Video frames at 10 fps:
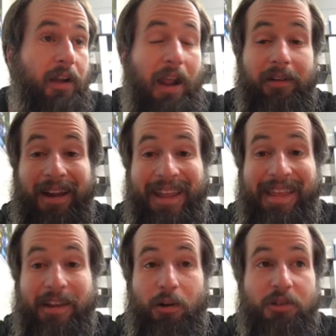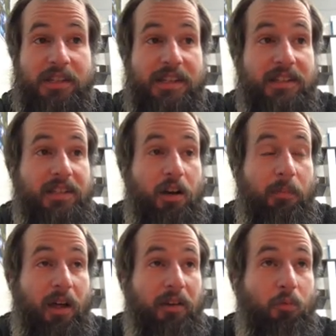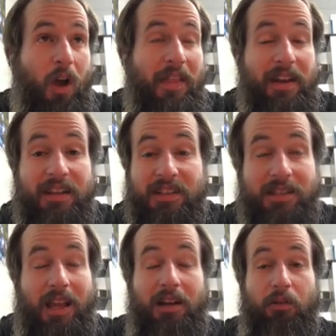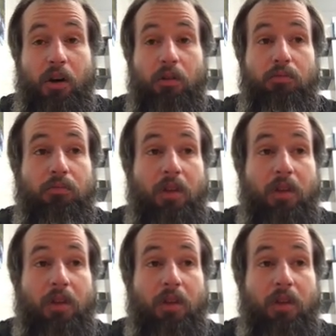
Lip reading: and I can't go into detail about why that is because I don't know.